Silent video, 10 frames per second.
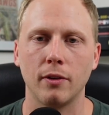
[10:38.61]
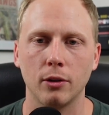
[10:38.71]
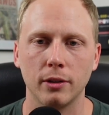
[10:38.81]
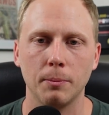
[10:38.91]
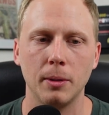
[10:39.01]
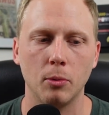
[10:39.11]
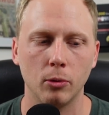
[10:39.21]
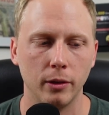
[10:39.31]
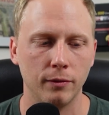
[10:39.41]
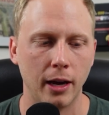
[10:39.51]
I don't think people
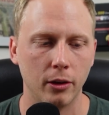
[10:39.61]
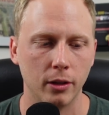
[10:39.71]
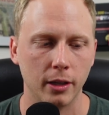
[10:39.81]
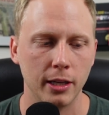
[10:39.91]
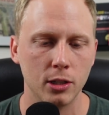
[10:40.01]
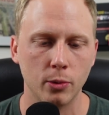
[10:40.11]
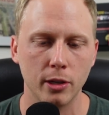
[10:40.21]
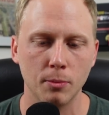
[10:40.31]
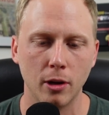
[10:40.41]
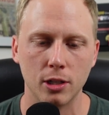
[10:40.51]
really value the history
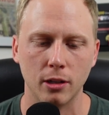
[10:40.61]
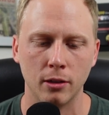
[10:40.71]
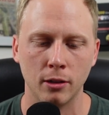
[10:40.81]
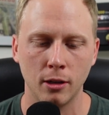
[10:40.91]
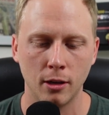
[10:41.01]
as much, and